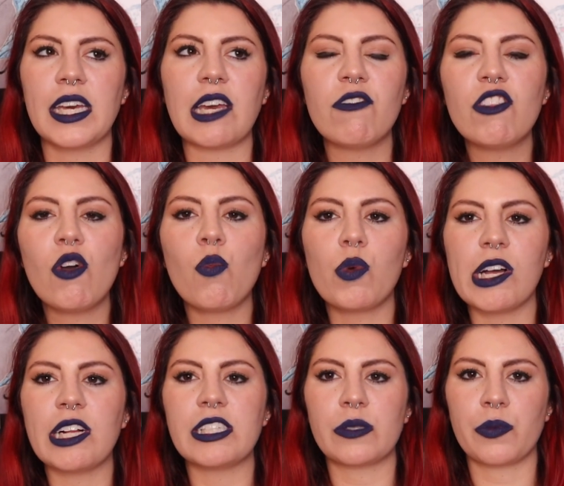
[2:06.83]
Even though
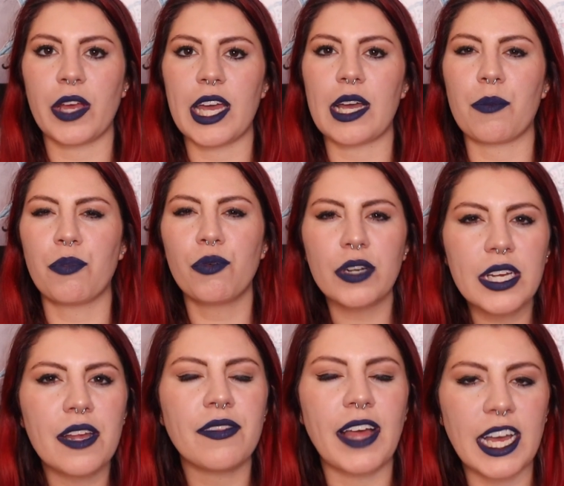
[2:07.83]
Will is playing a pretty
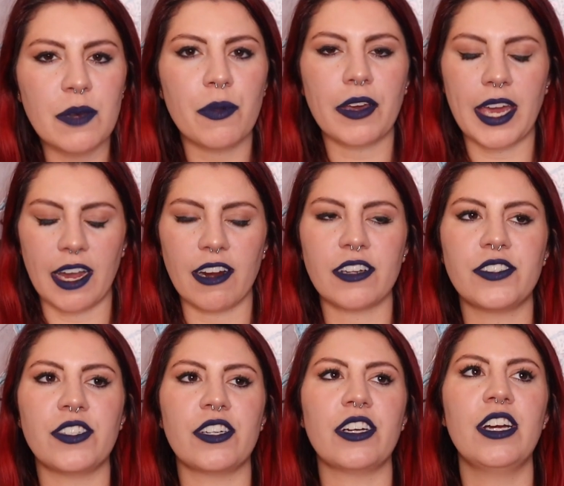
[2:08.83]
unlikable
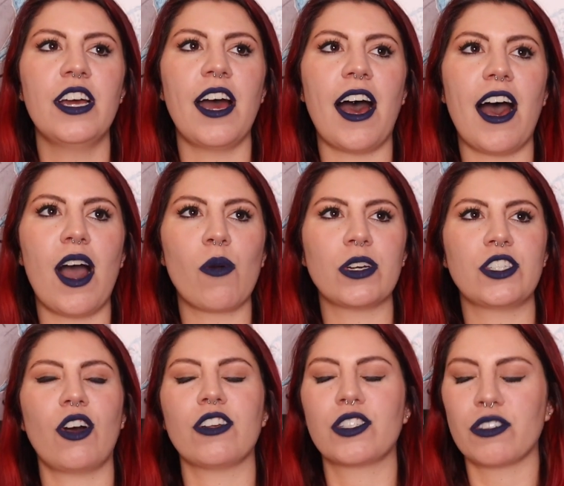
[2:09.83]
character, which
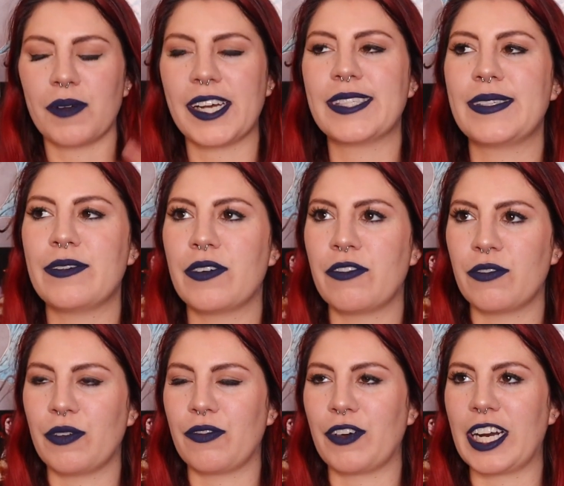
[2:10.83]
also reminds me of
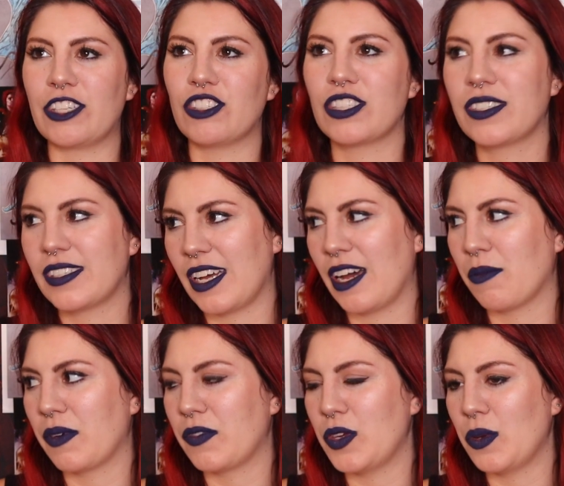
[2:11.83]
what I just
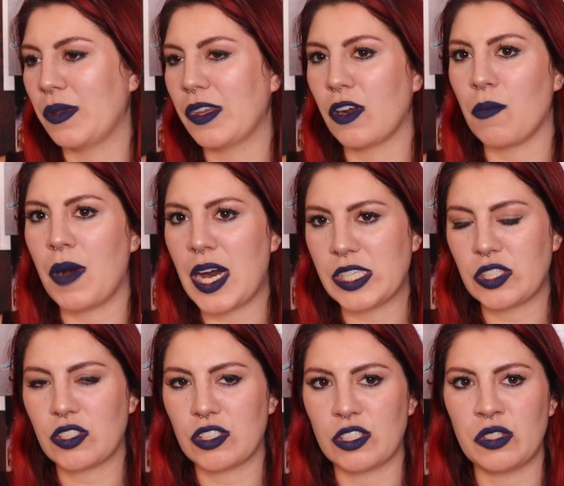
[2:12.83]
reviewed, Little
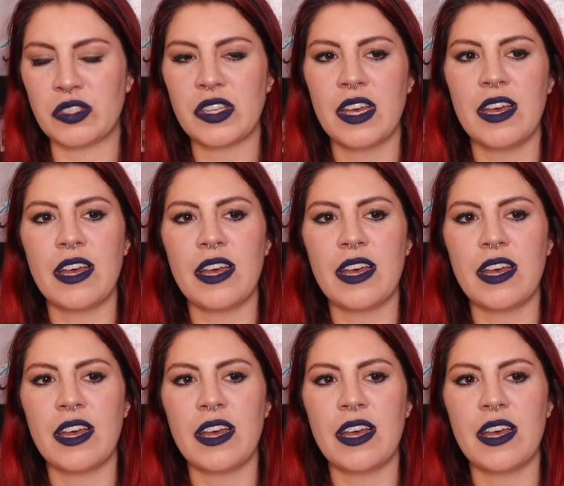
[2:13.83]
Monsters.